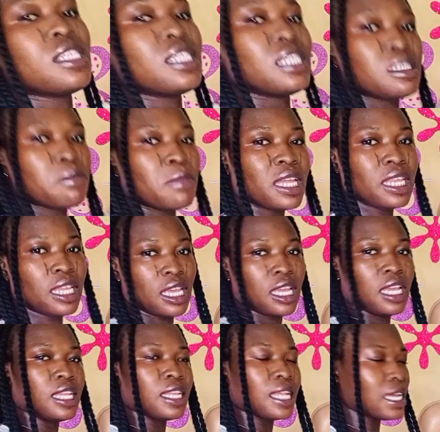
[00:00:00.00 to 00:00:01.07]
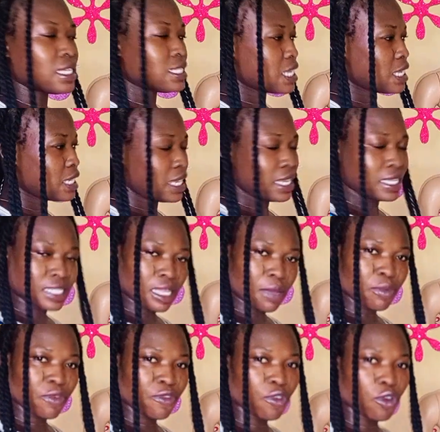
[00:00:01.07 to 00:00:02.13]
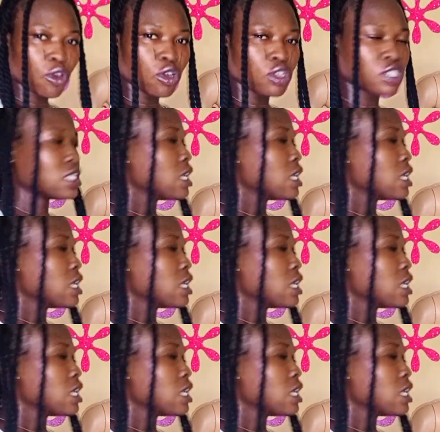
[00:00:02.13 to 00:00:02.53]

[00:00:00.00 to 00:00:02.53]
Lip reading: this mannequin as an example for us.